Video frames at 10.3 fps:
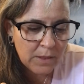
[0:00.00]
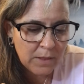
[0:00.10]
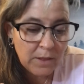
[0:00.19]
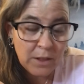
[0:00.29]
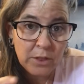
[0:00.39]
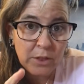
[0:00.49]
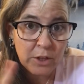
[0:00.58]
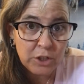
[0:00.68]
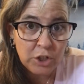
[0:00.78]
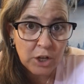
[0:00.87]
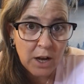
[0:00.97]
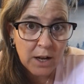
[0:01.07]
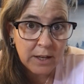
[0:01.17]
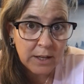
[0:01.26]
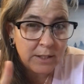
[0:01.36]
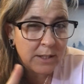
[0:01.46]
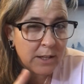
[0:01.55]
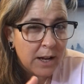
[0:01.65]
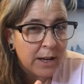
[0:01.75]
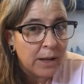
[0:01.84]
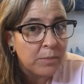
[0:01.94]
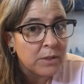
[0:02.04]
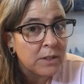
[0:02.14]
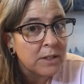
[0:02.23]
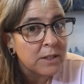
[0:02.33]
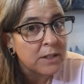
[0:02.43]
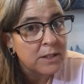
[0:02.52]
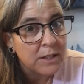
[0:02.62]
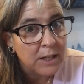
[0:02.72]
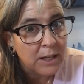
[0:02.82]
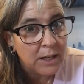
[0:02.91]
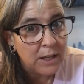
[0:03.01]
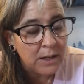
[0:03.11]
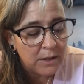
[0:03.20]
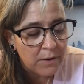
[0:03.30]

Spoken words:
that the jock is not able to see.